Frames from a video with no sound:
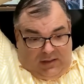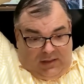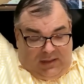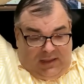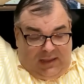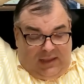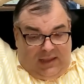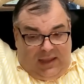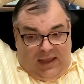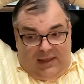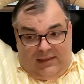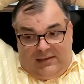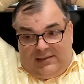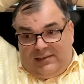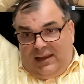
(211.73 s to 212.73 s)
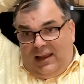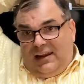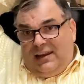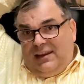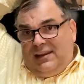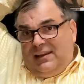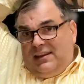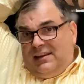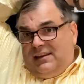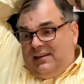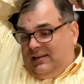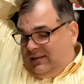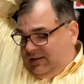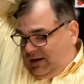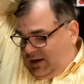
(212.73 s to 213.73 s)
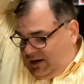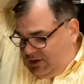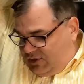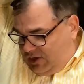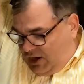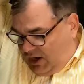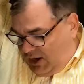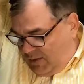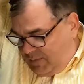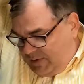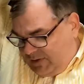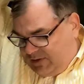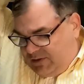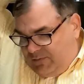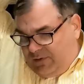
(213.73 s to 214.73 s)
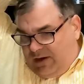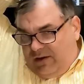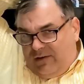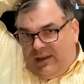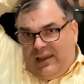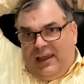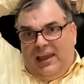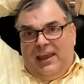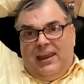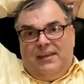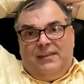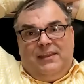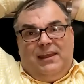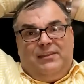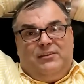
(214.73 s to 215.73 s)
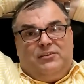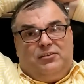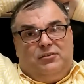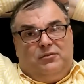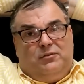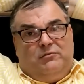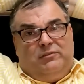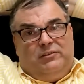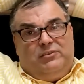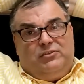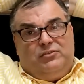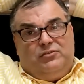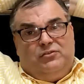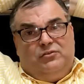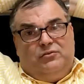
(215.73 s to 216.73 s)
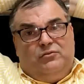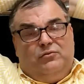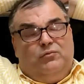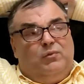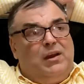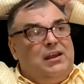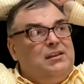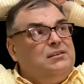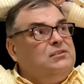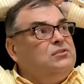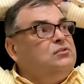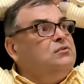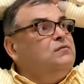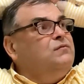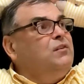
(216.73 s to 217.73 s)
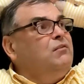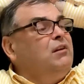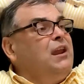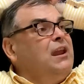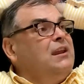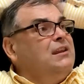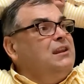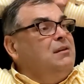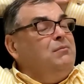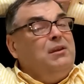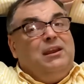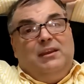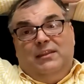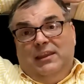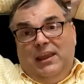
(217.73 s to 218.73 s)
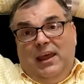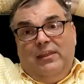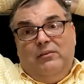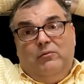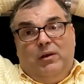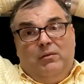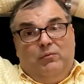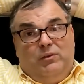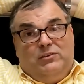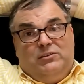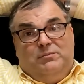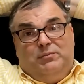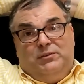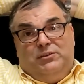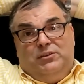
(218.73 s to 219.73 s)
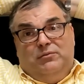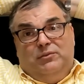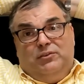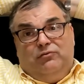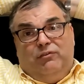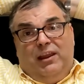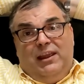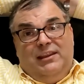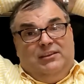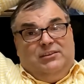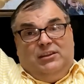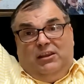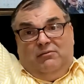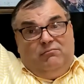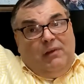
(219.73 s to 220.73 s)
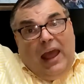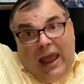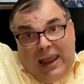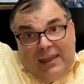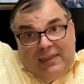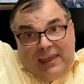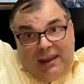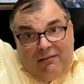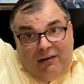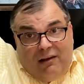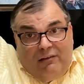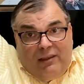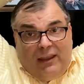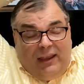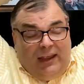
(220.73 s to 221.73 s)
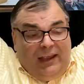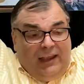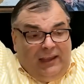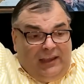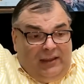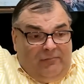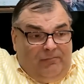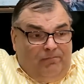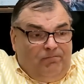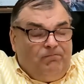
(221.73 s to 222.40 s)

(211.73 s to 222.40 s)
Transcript: The other son, he's got a job, he's doing okay, and the other two are in school. One's very academic, and the other one wants to pursue a trade. So, hey, they're okay.